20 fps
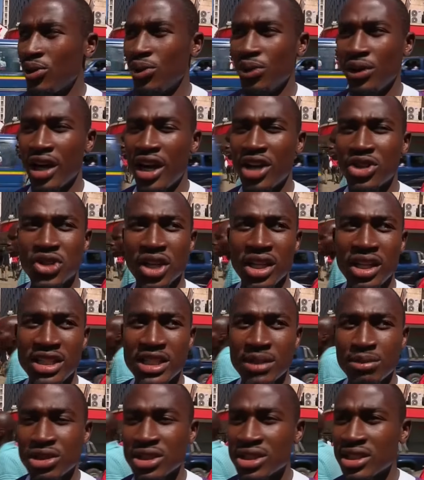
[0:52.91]
We're actually
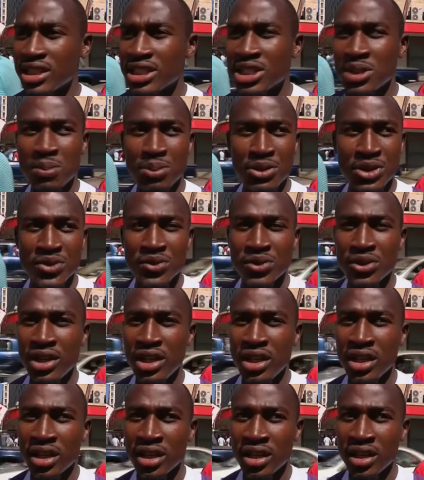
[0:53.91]
demonstrating peacefully.
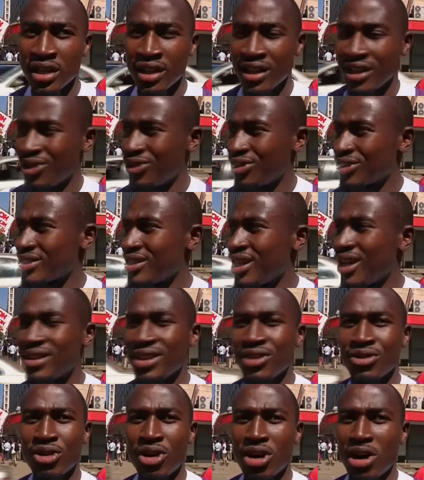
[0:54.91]
There was nothing
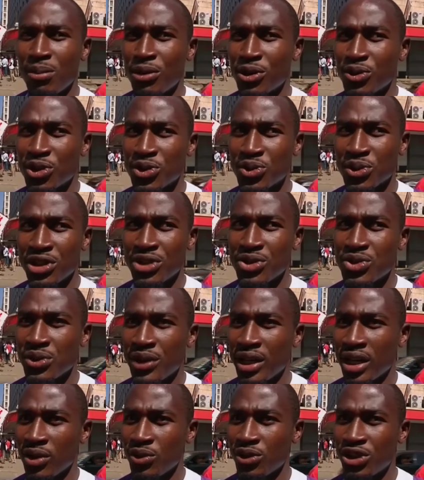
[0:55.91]
wrong about what we are doing.
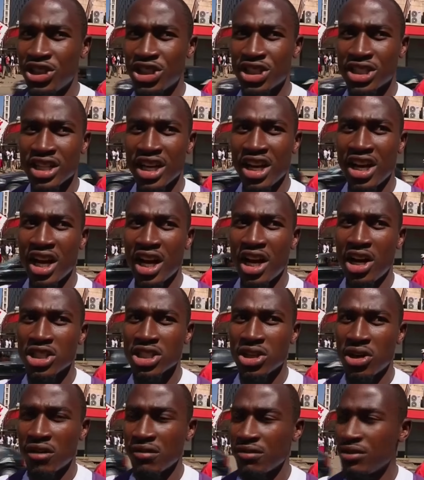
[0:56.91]
We we're just airing out our
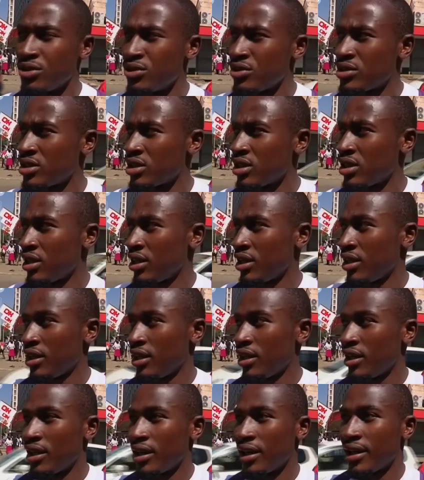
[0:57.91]
views,
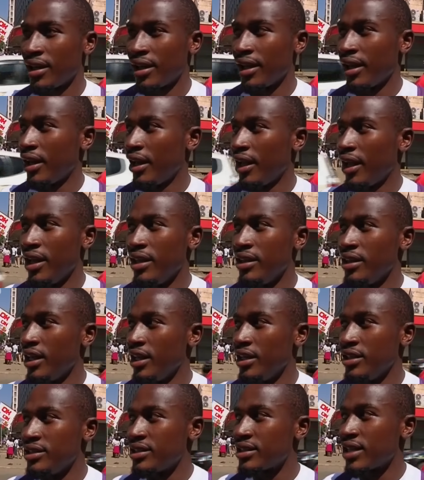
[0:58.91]
and they
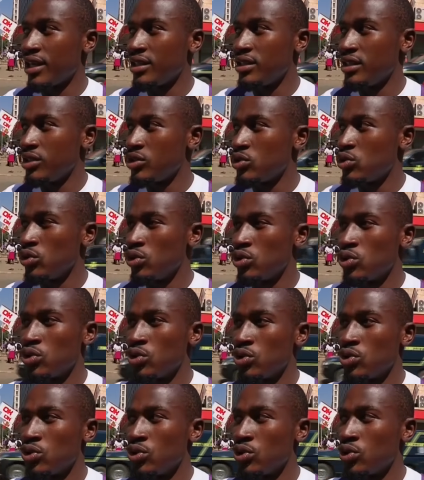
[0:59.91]
decided to,
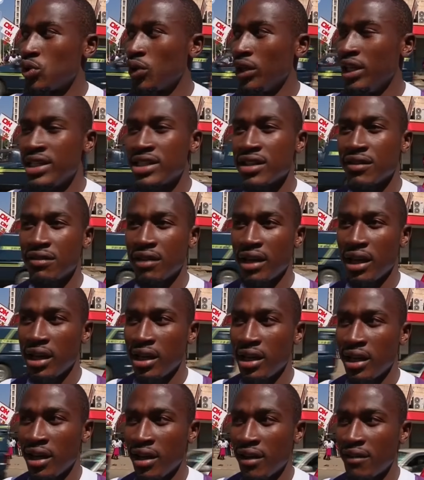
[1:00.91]
to, to intervene
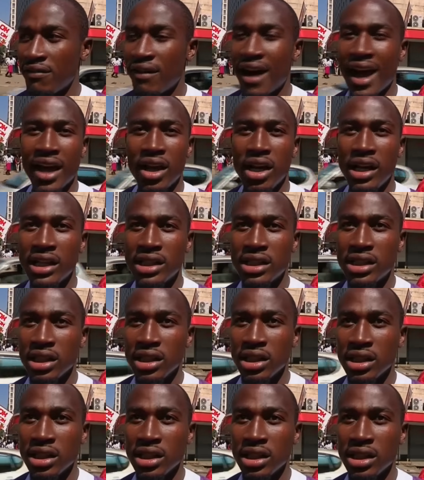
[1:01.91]
violently.